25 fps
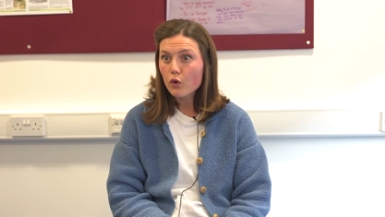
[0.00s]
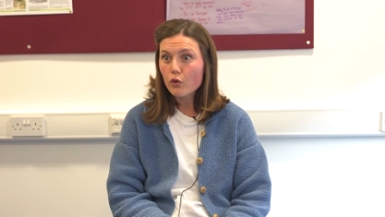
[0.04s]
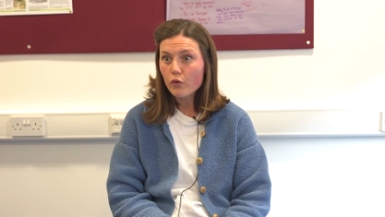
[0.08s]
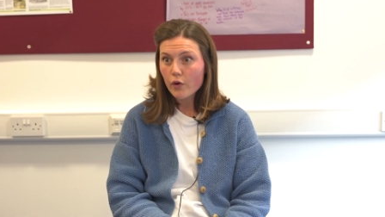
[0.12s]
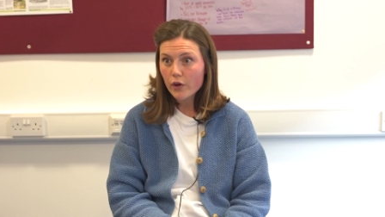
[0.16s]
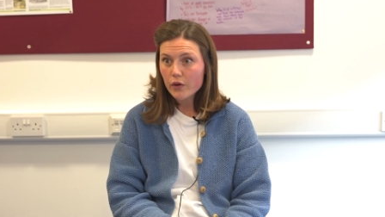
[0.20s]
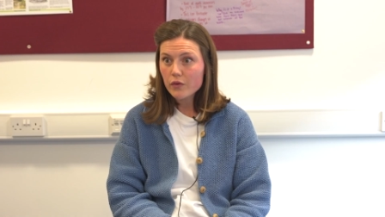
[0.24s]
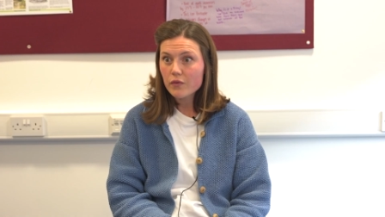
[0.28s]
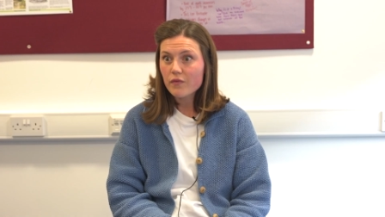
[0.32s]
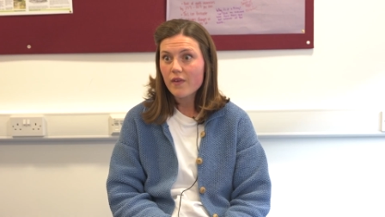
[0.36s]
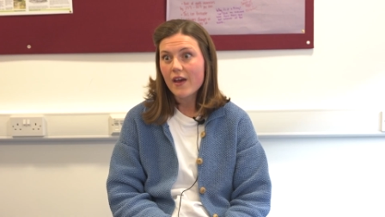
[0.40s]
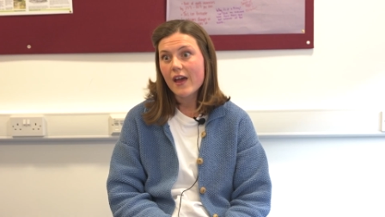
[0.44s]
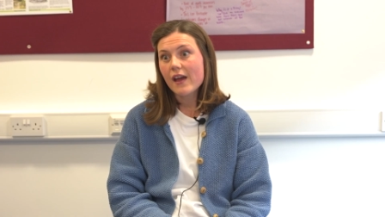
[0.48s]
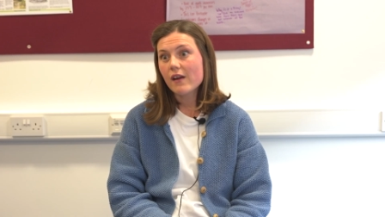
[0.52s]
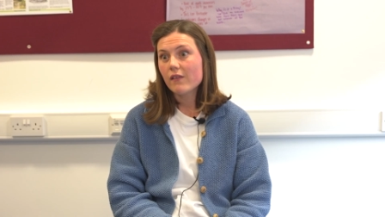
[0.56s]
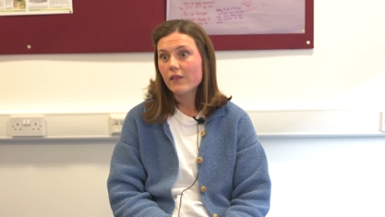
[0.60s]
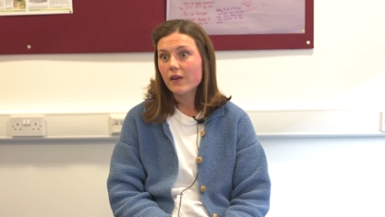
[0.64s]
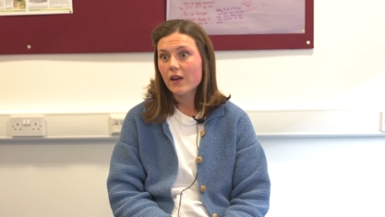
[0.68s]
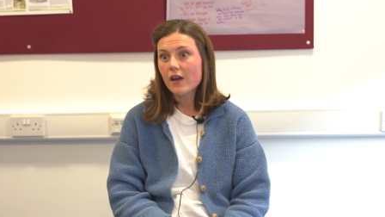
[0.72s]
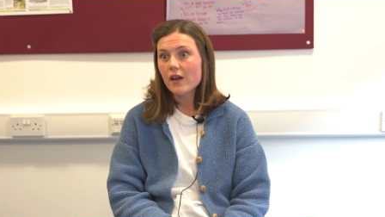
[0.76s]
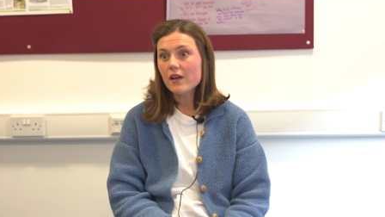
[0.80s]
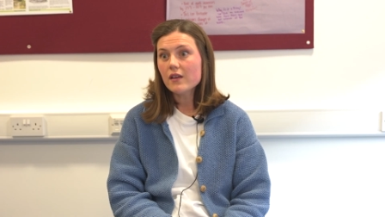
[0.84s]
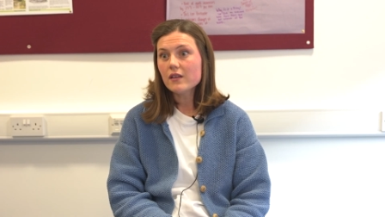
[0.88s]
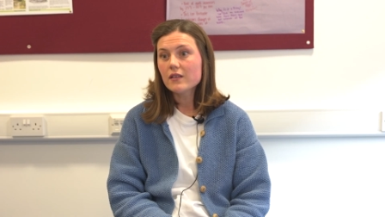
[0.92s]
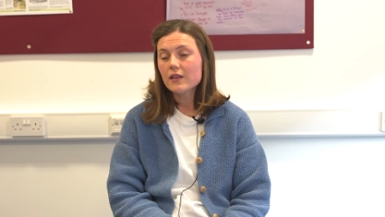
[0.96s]
growth
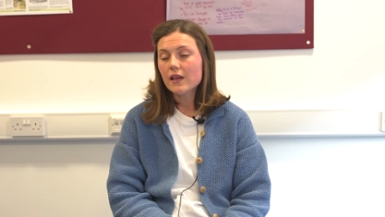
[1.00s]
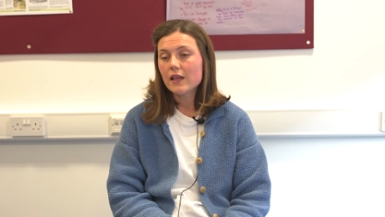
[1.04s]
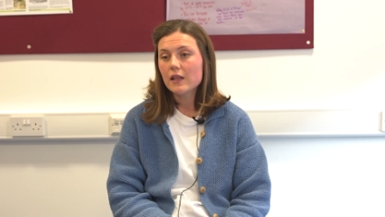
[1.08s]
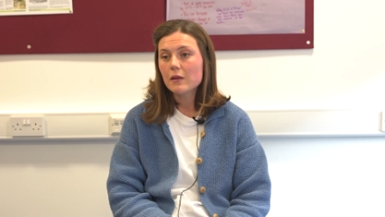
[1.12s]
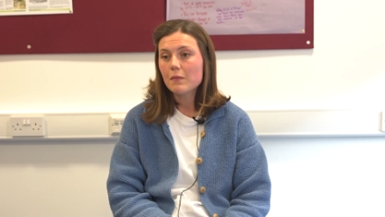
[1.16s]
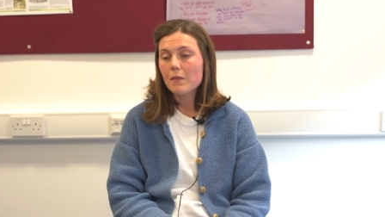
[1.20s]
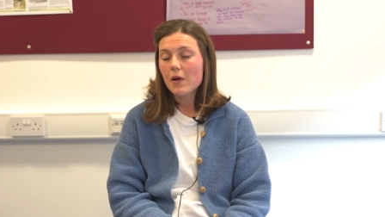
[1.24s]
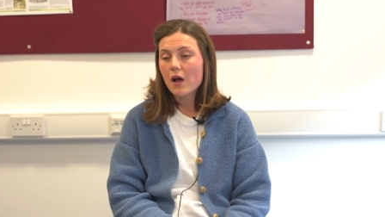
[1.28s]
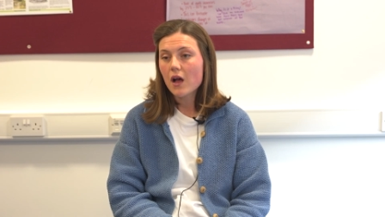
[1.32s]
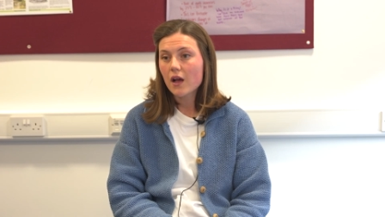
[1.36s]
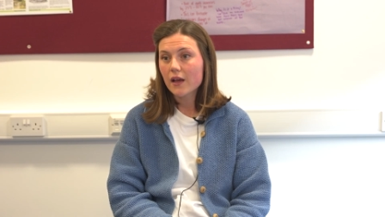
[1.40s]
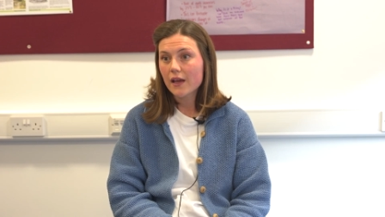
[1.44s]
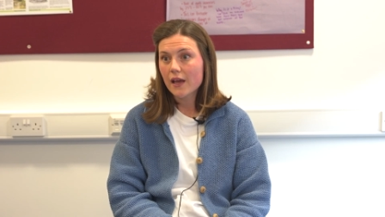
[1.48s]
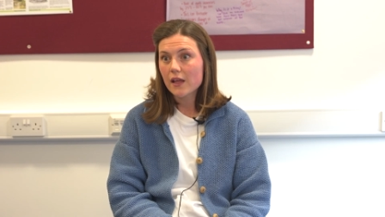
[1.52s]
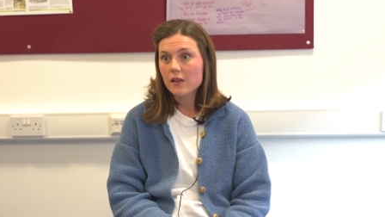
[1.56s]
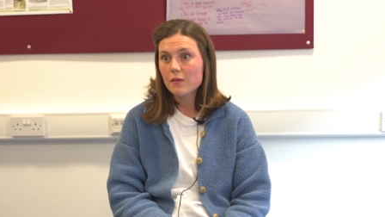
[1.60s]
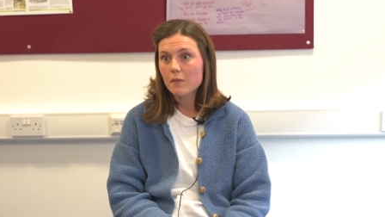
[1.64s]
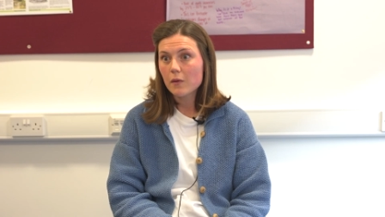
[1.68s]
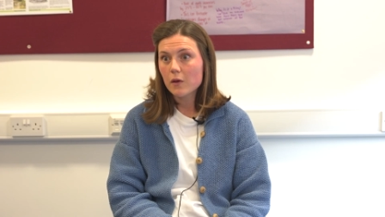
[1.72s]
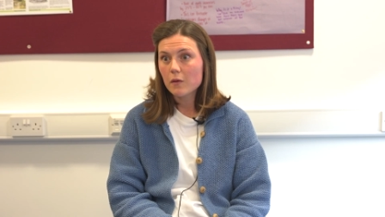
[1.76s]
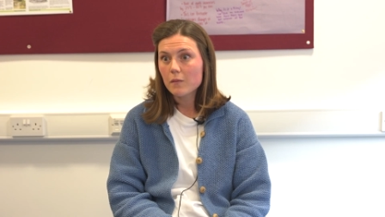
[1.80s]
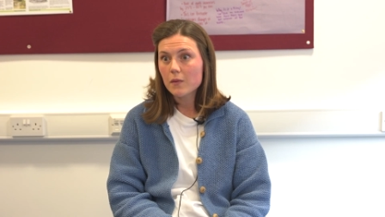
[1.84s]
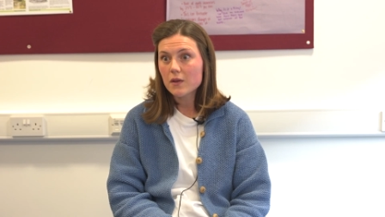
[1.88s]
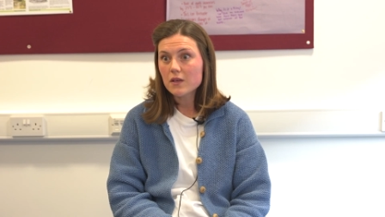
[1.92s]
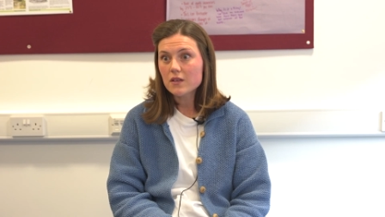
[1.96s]
area in the market at the
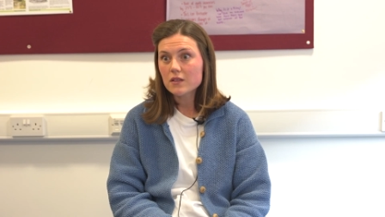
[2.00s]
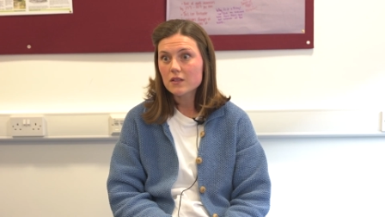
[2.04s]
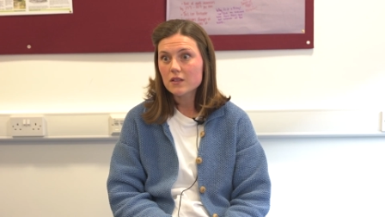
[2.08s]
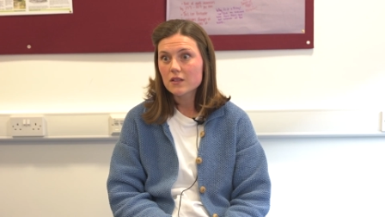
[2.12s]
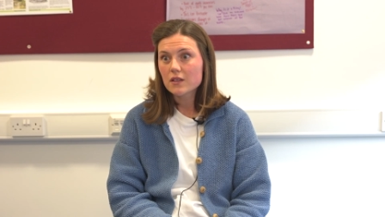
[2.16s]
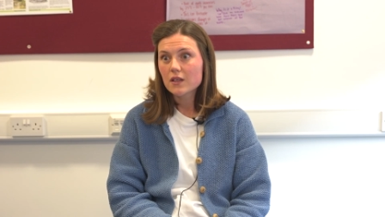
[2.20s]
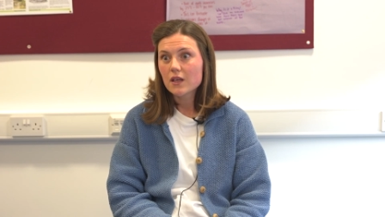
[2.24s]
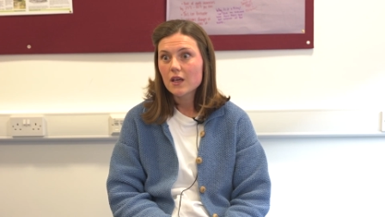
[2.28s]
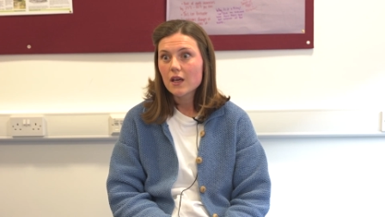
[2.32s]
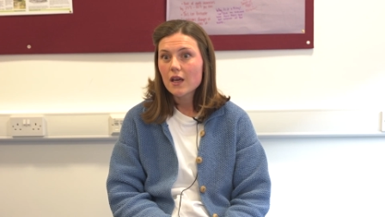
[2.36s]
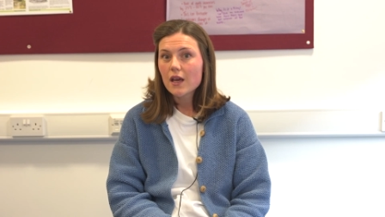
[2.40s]
moment,